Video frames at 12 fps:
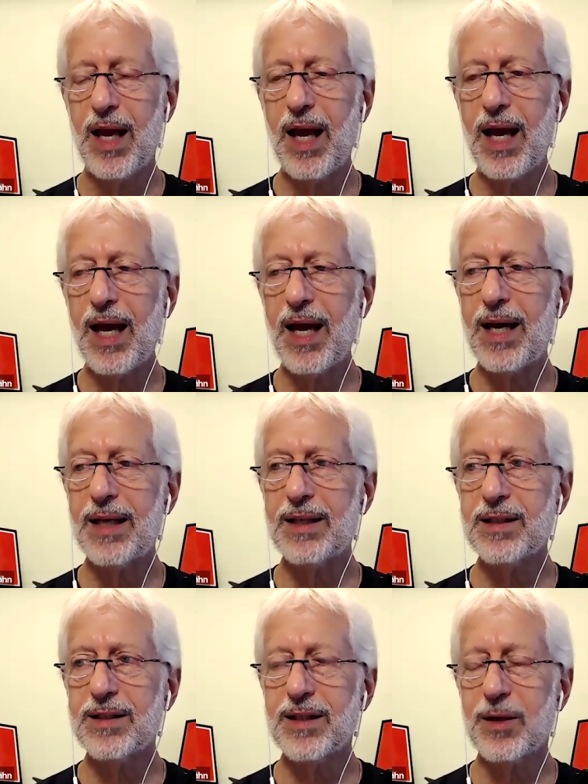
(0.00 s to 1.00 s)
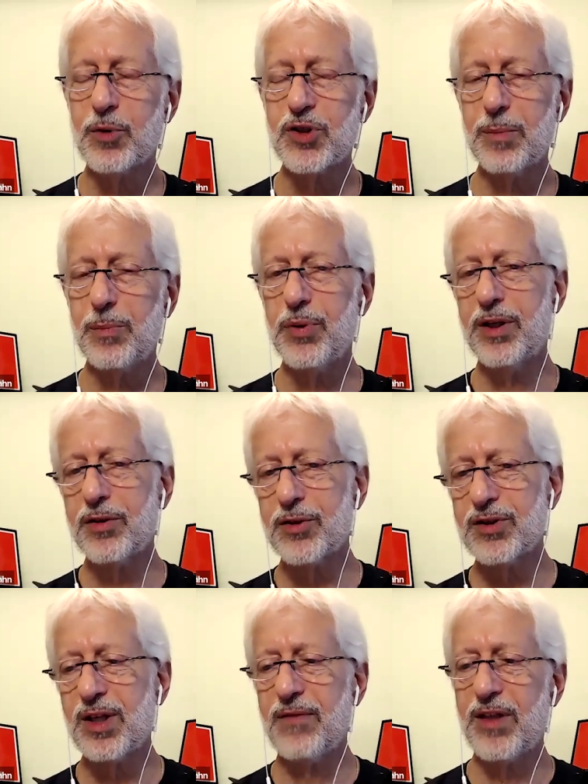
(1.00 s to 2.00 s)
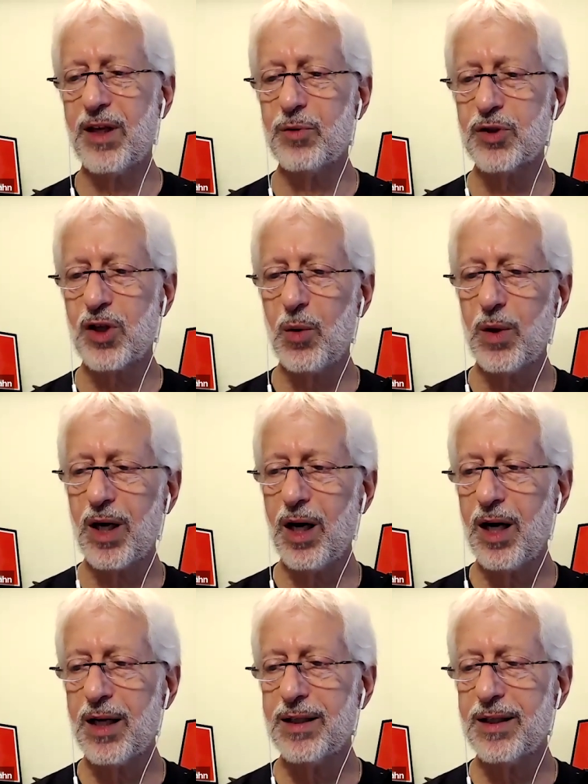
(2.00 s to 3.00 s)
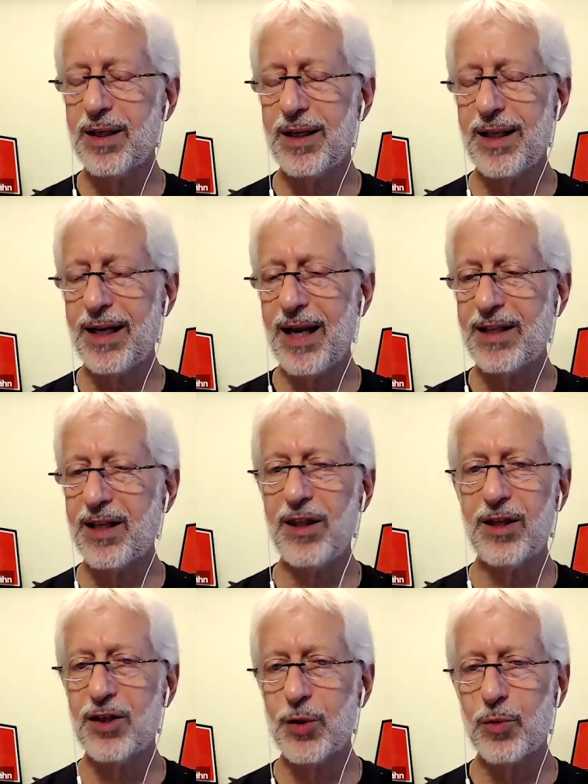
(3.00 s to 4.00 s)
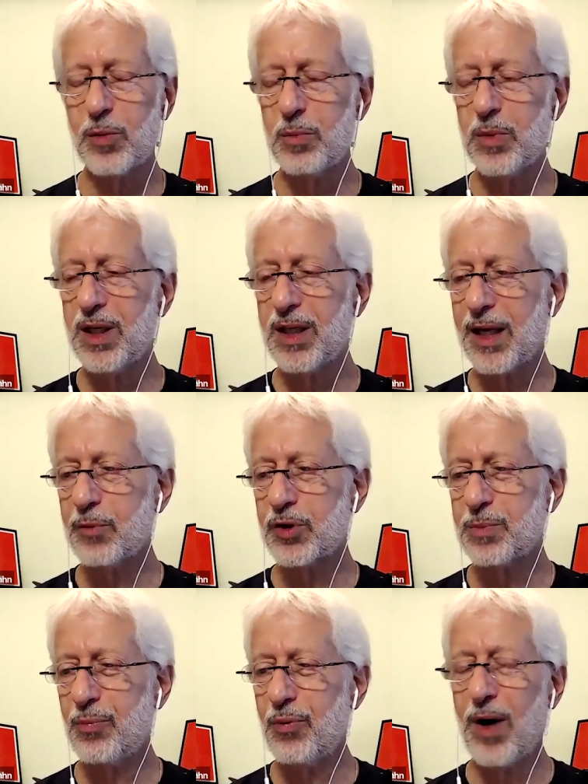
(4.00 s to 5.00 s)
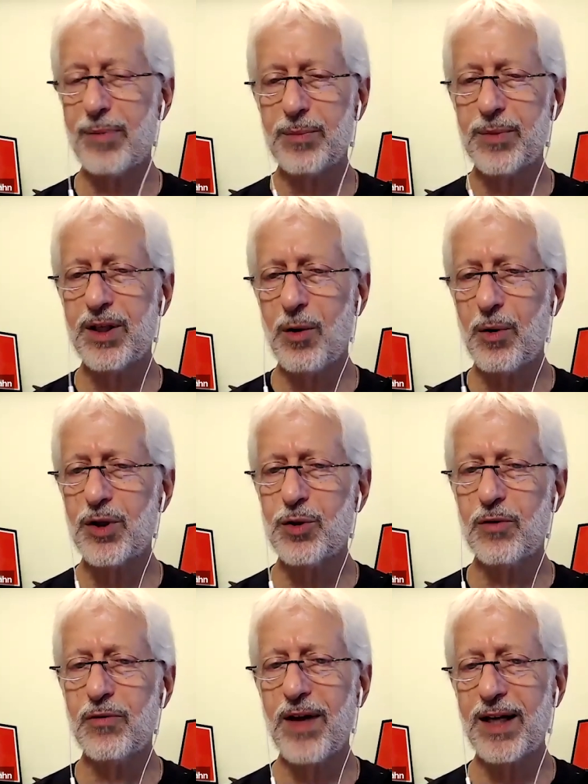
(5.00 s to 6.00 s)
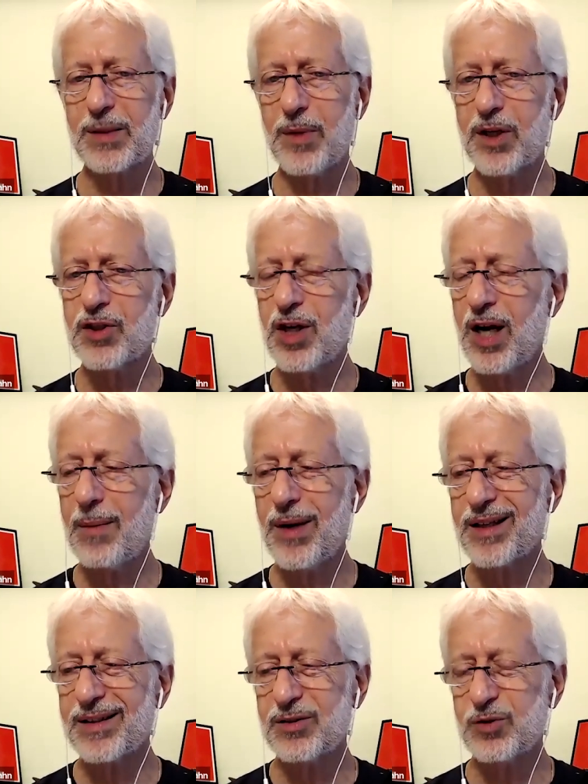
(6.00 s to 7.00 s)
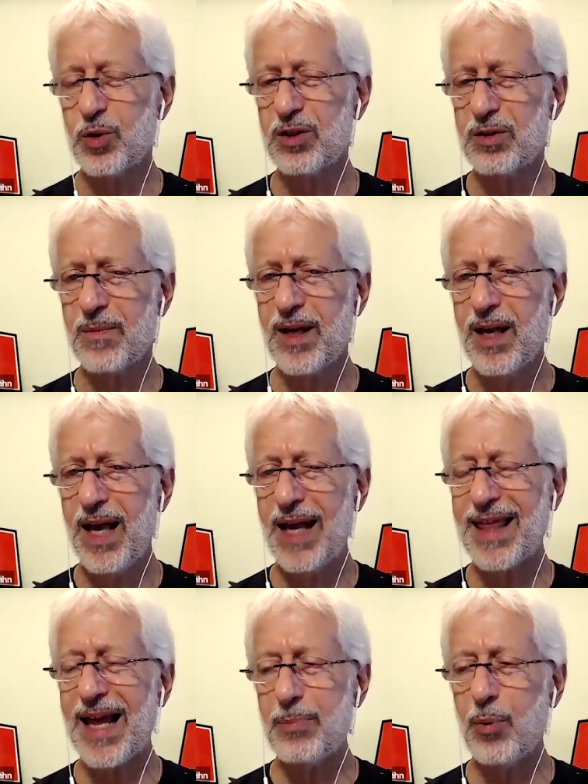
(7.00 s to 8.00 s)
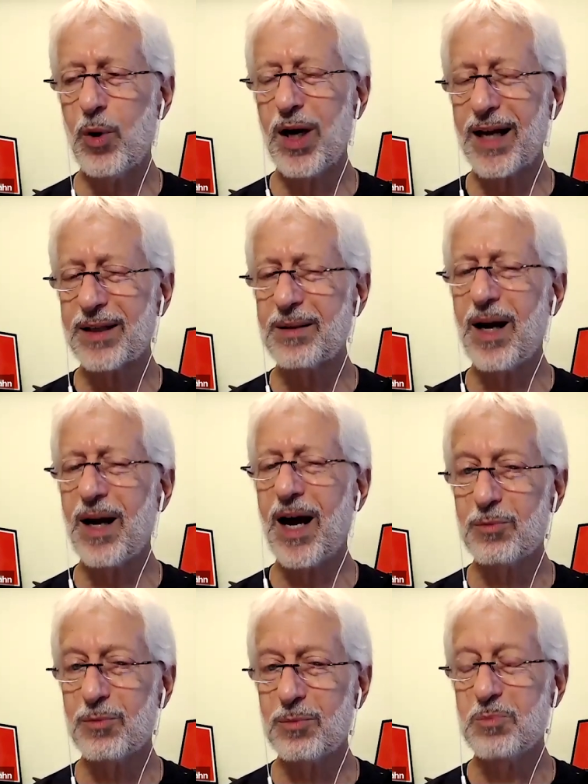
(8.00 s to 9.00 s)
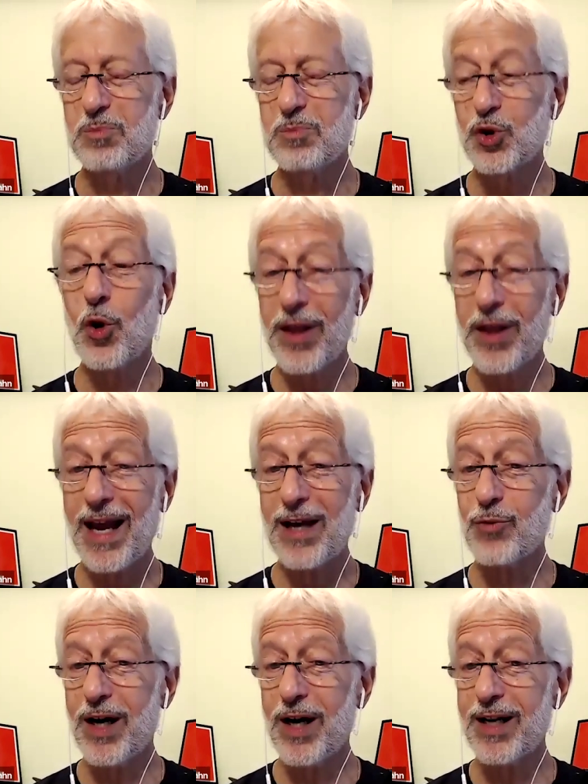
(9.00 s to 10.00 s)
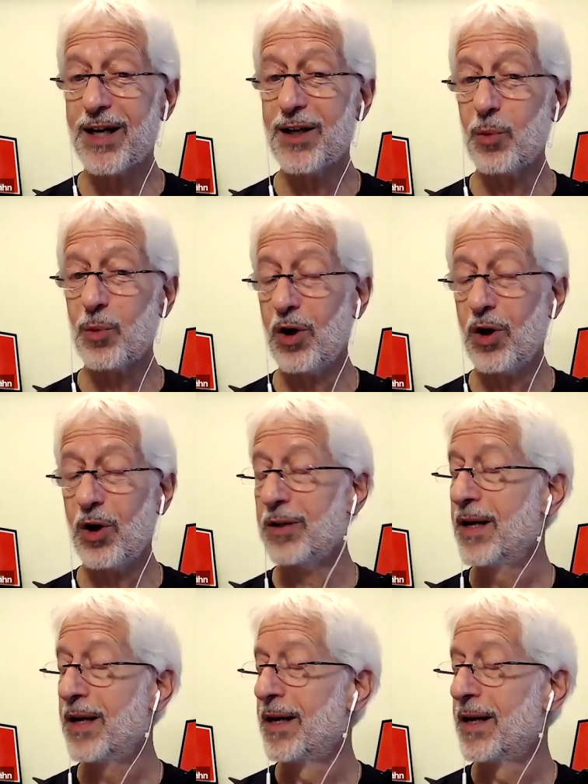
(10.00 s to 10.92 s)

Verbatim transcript: and there was some political stuff that was going on that had nothing to do with me that was probably going to affect my job i sort of at that point i, I saw the handwriting on the wall